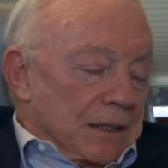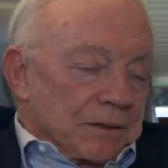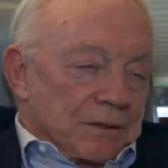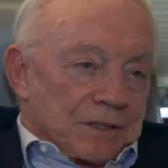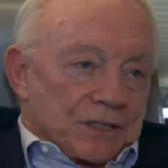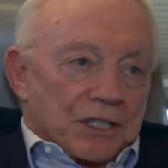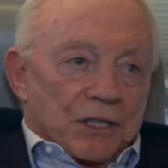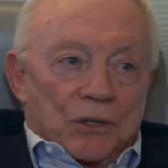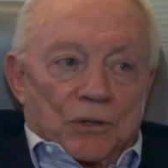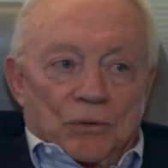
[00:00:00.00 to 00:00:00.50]

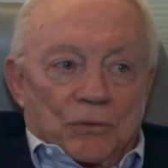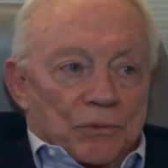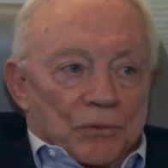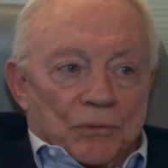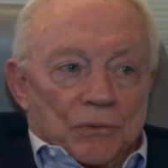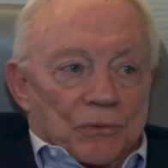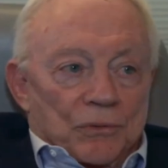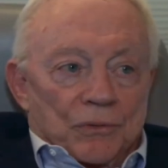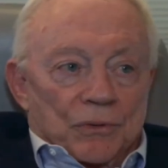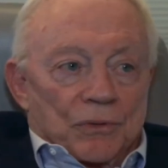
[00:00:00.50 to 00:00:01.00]
so
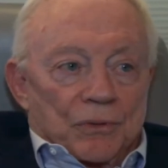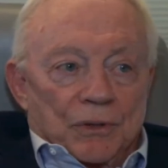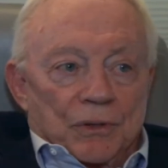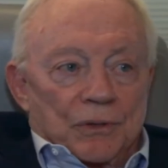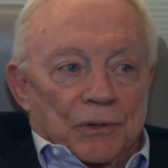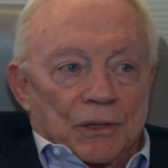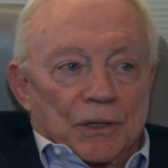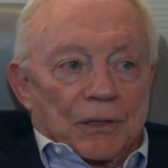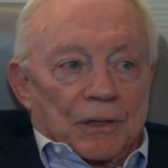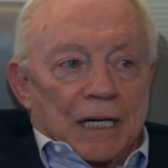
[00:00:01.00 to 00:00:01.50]

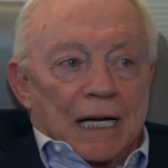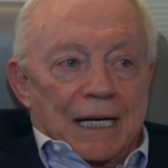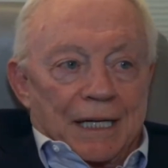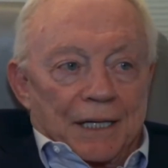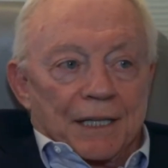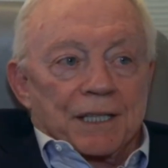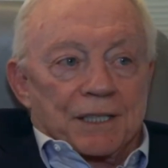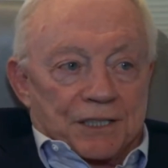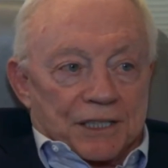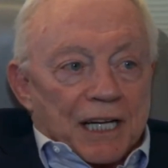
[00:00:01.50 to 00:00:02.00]
uh,
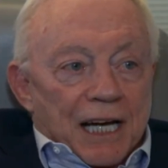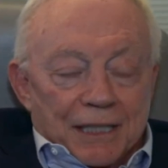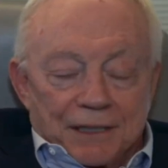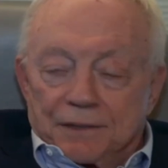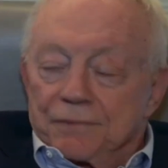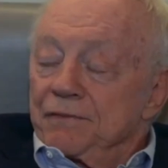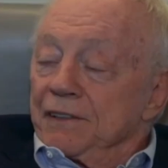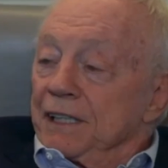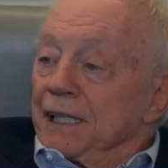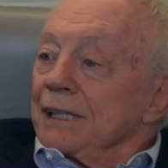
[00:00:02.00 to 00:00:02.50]
it's
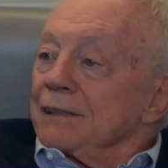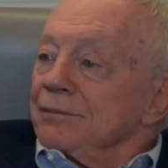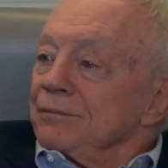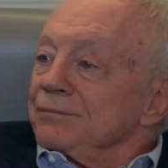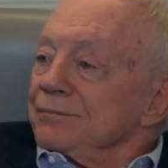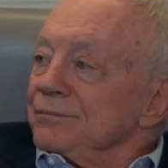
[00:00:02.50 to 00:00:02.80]
got to fit.